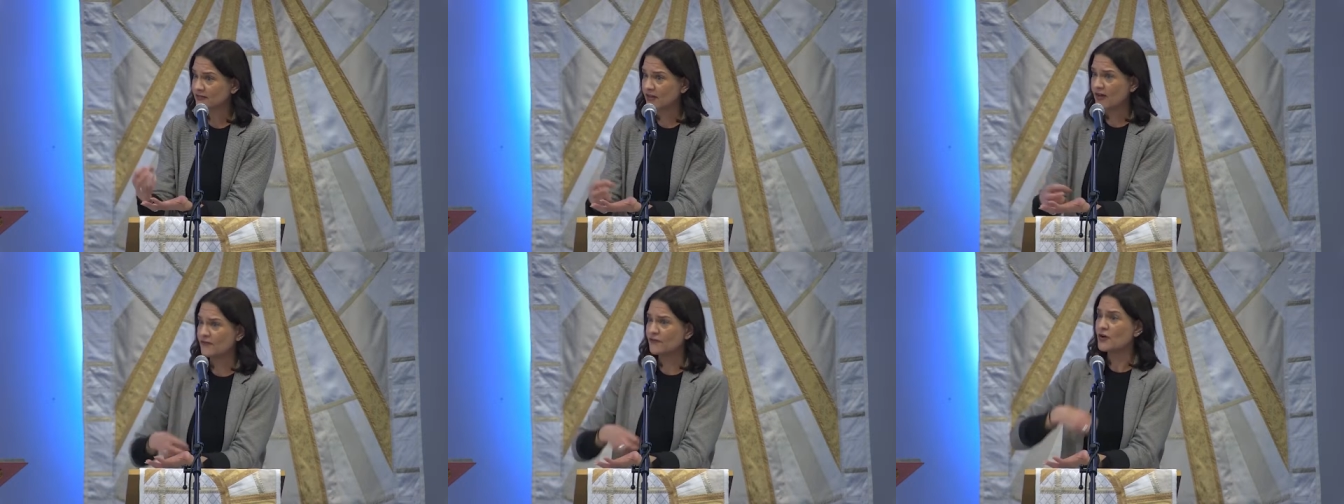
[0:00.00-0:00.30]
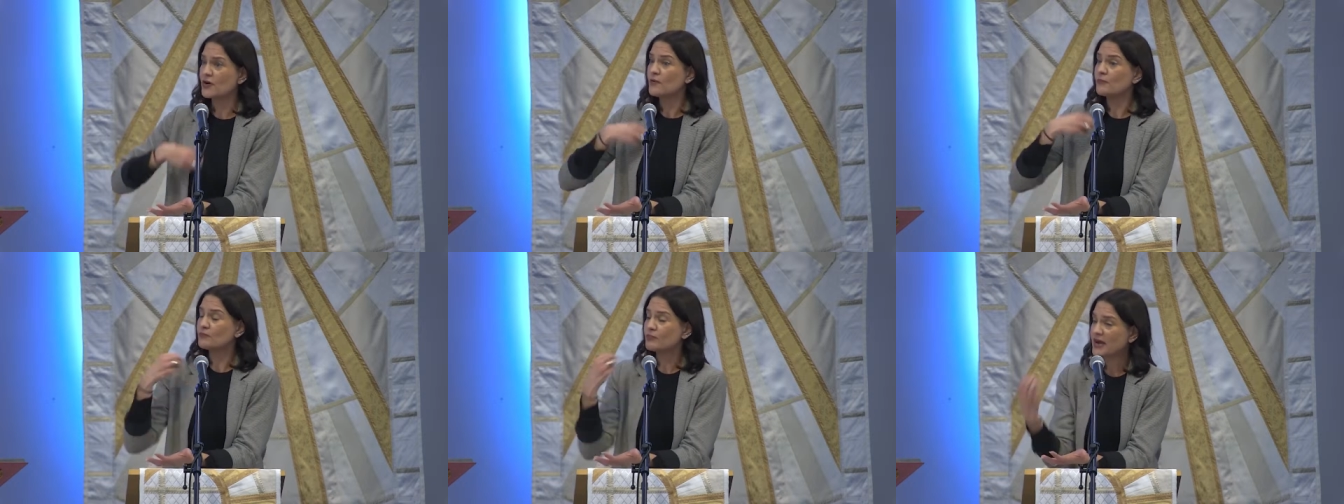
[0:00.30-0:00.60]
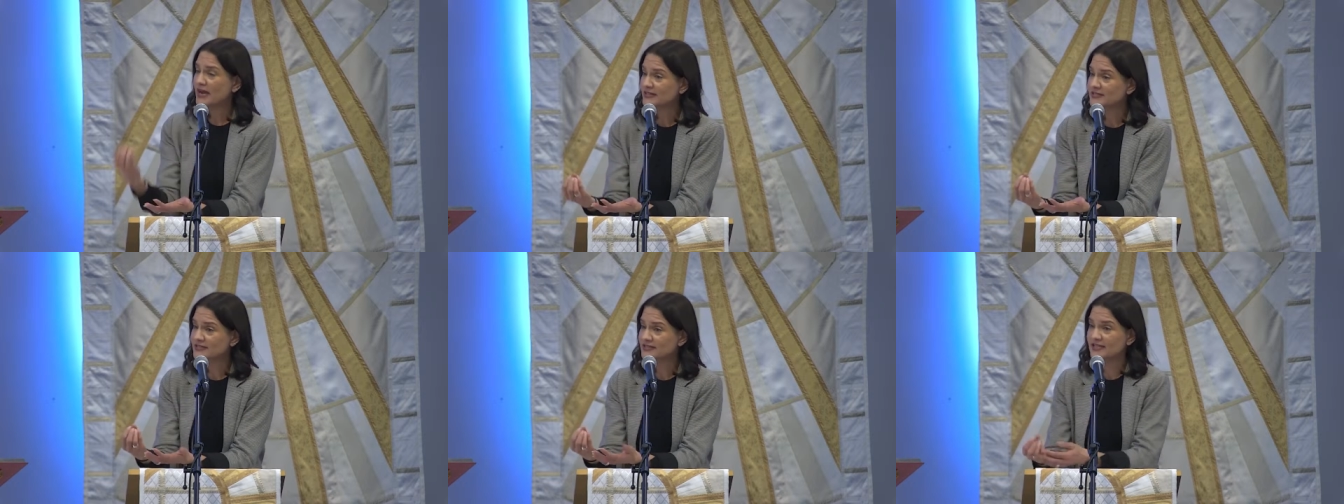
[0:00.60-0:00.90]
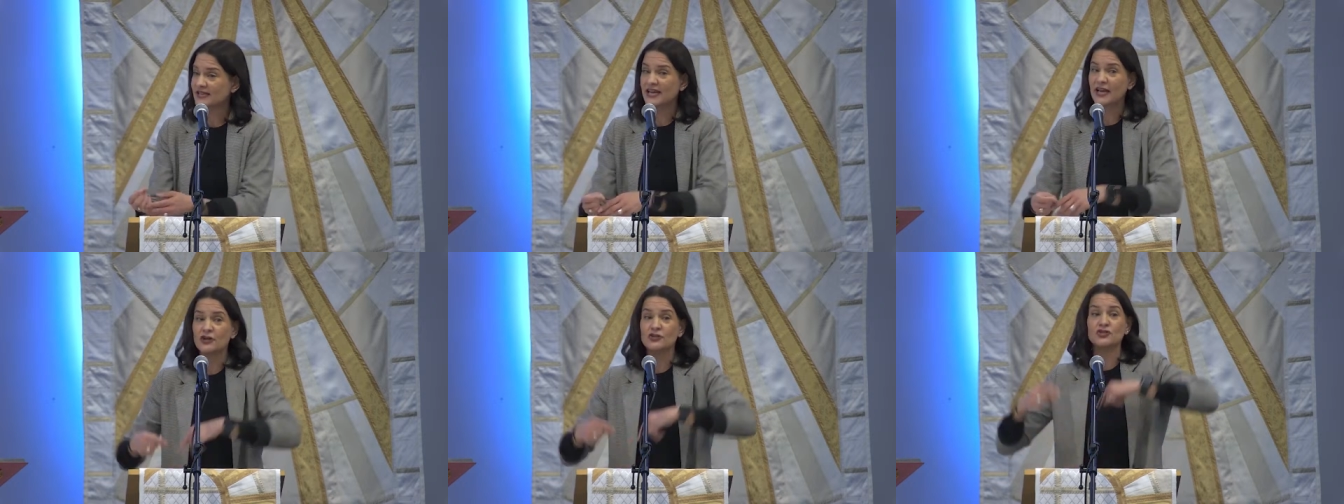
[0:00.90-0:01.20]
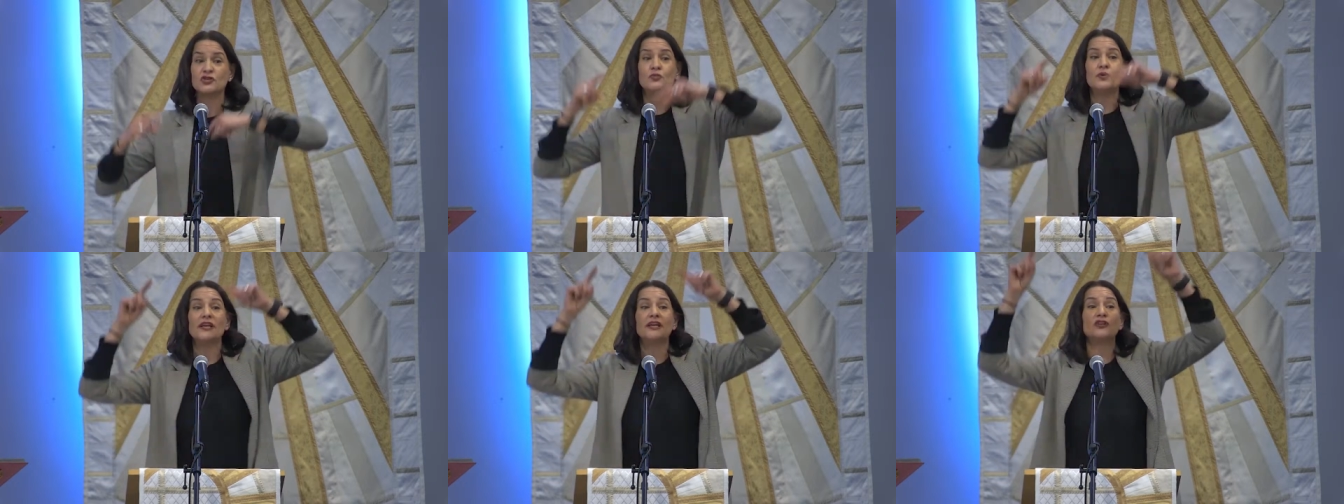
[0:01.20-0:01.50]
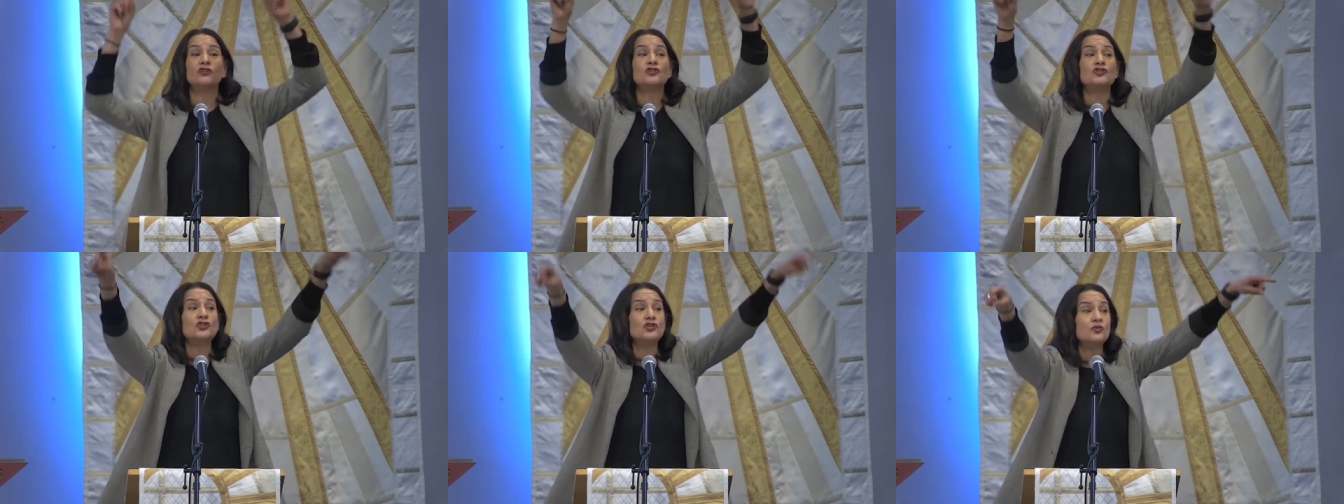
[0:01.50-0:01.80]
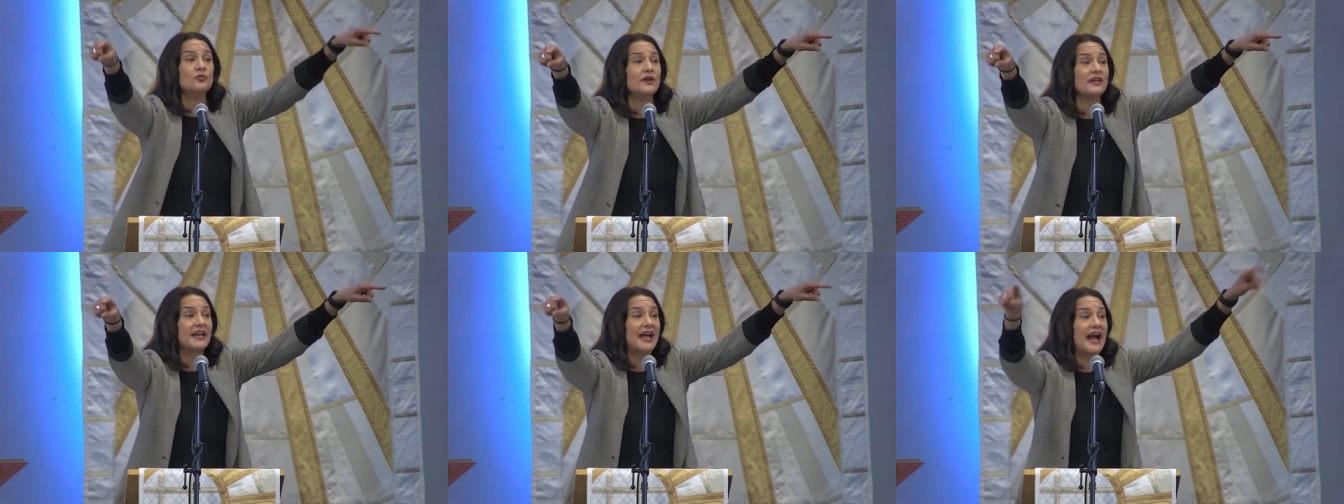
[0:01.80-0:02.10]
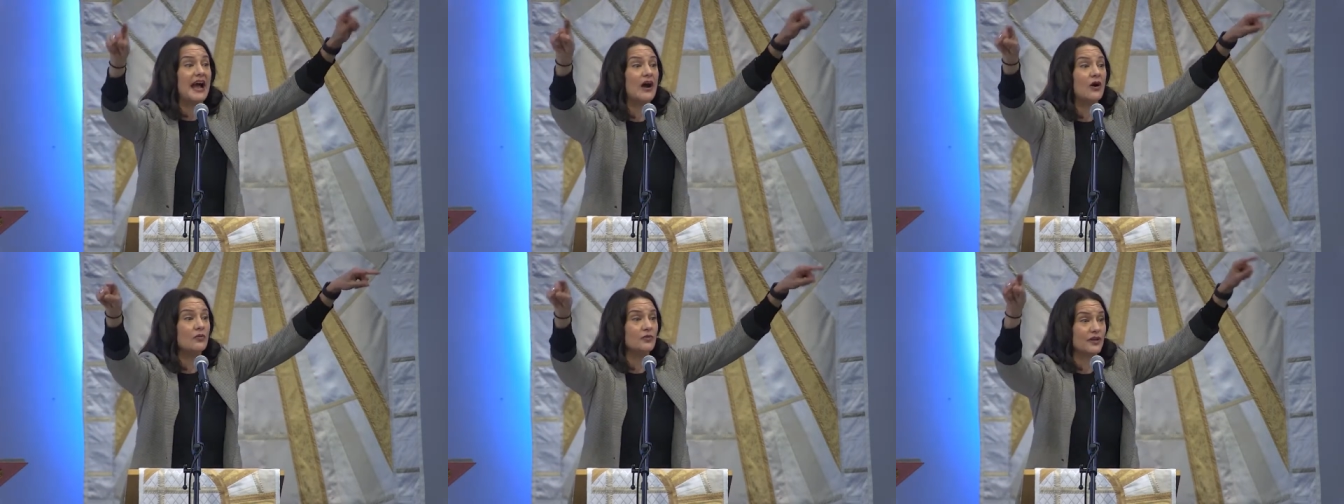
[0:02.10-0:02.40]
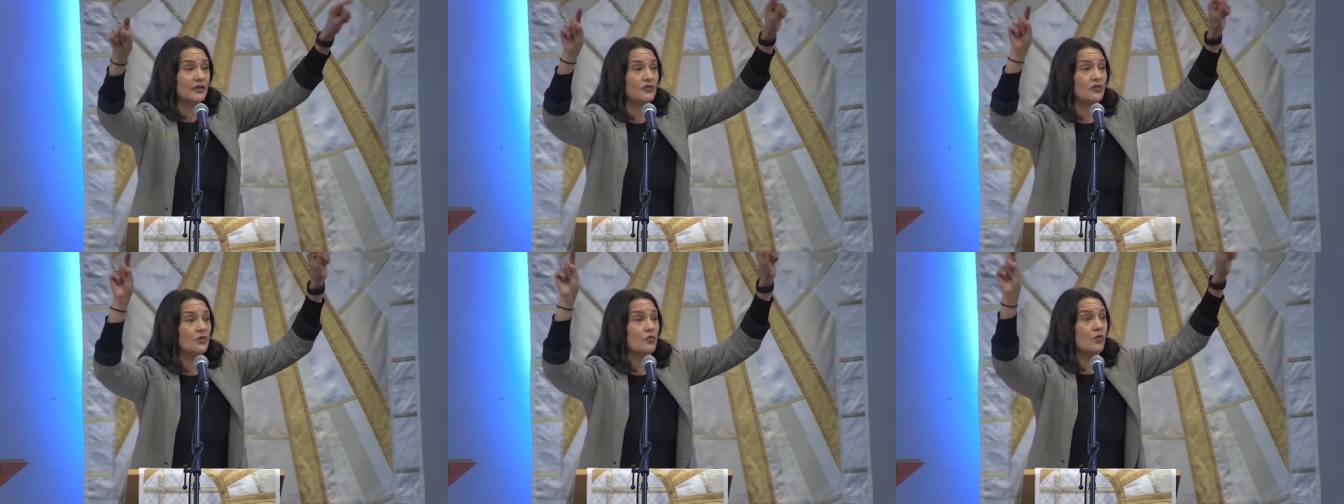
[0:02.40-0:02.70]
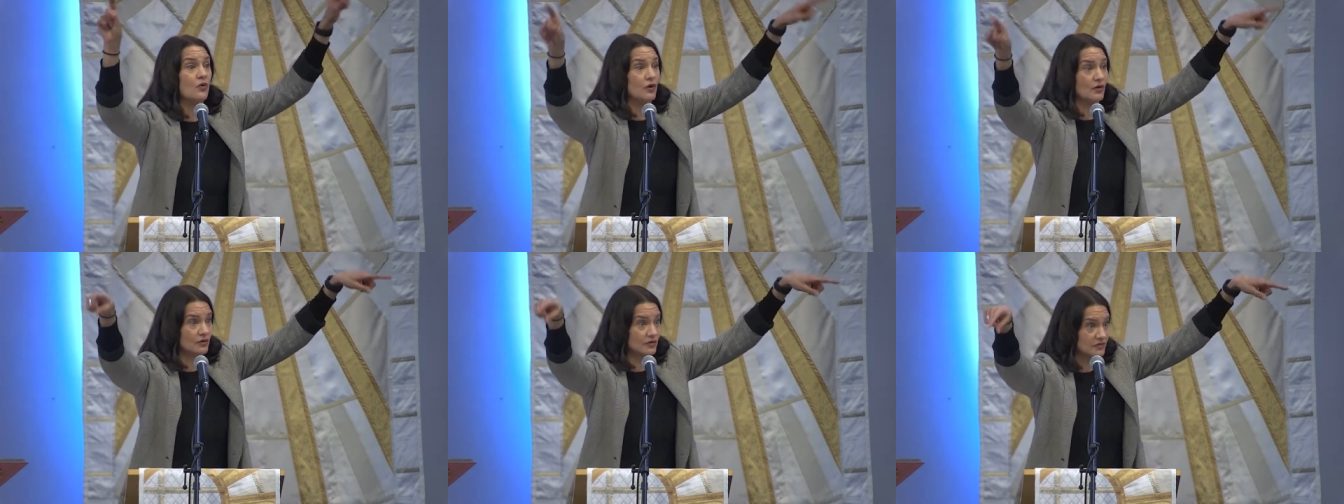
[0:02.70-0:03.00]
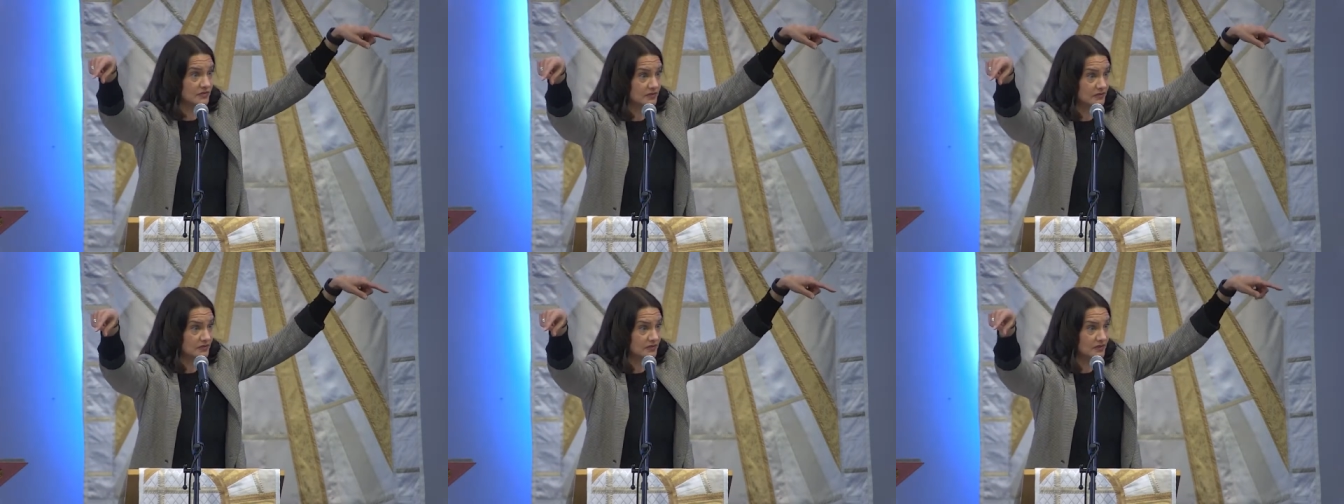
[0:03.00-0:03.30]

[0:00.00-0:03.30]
love, practicing care, so we can do it out in the world.